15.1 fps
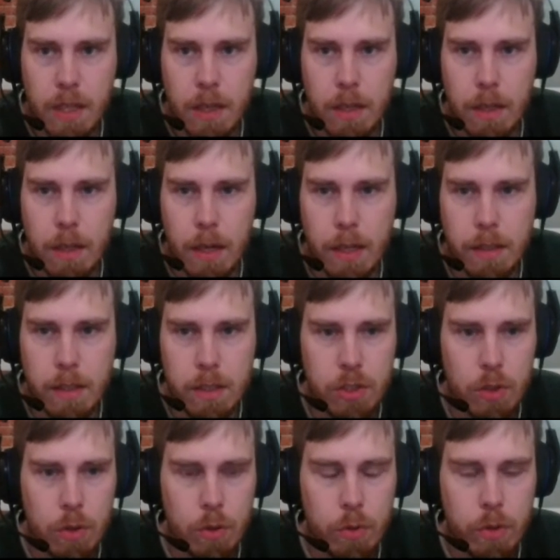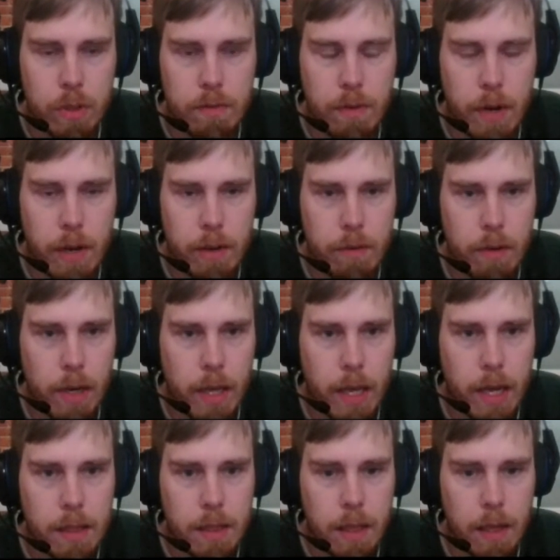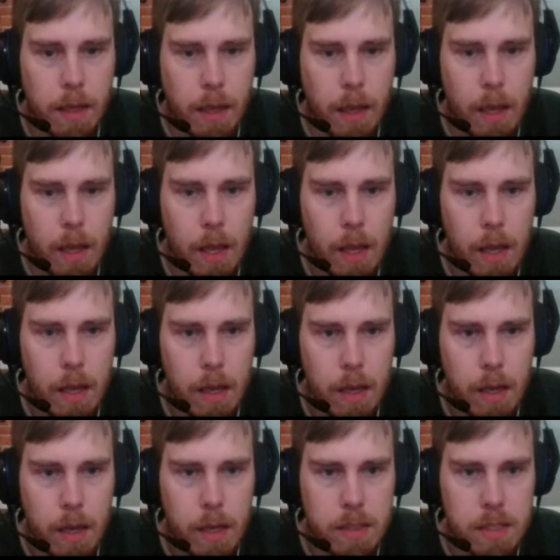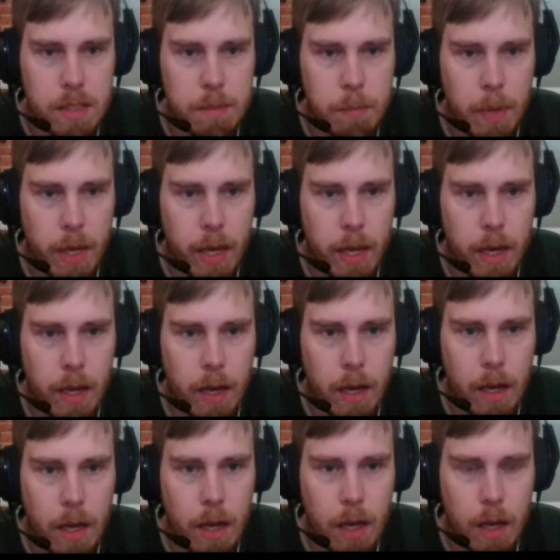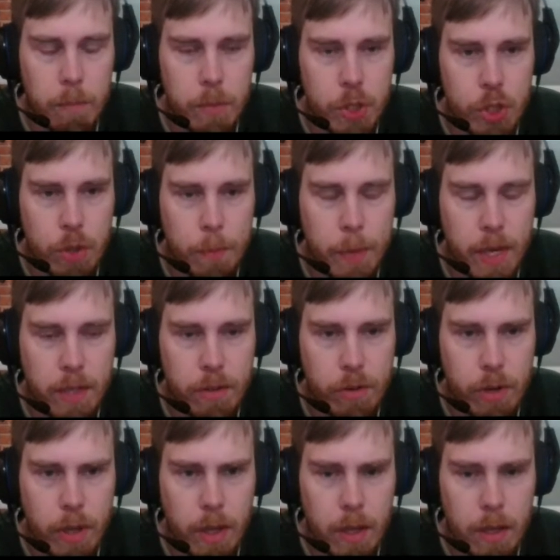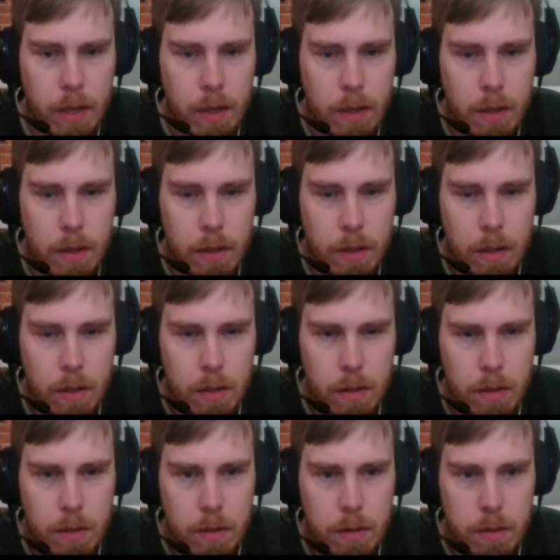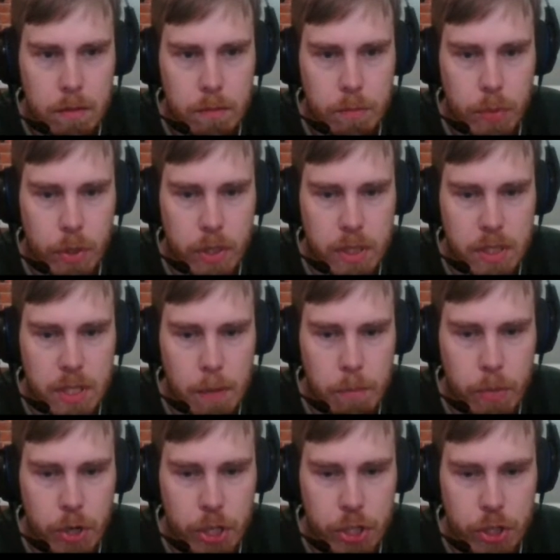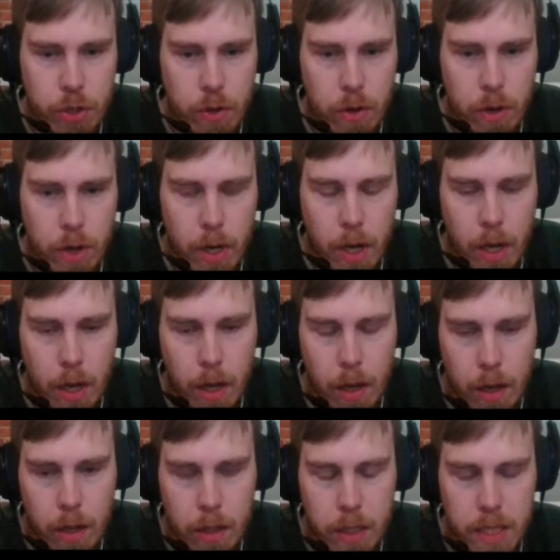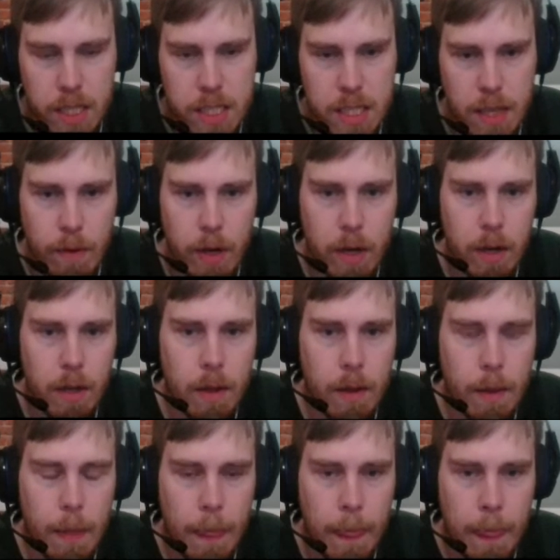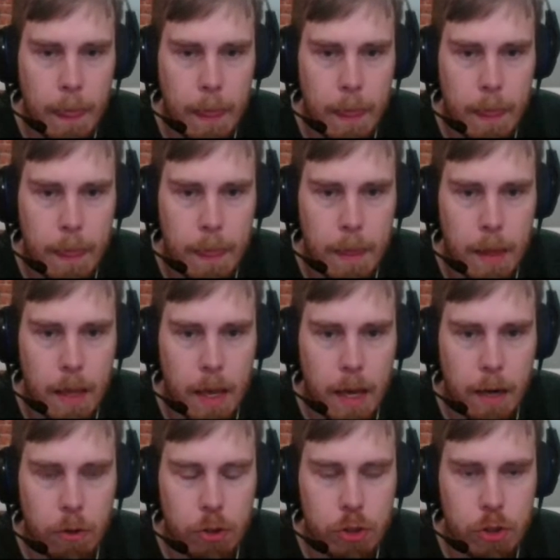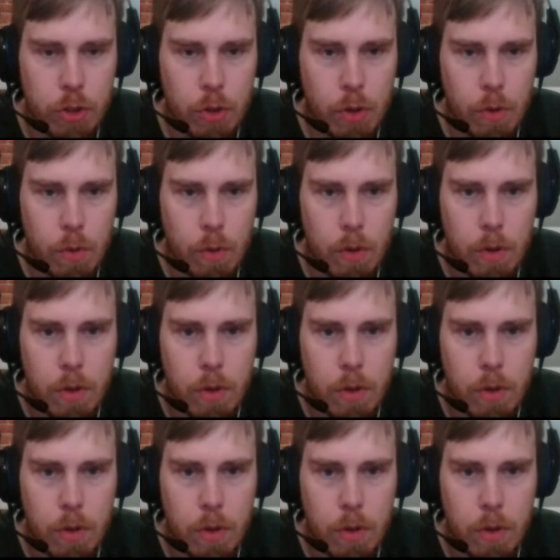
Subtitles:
Gretarsson couldn't find really anything and just played bishop a3, putting some pressure on e7, and also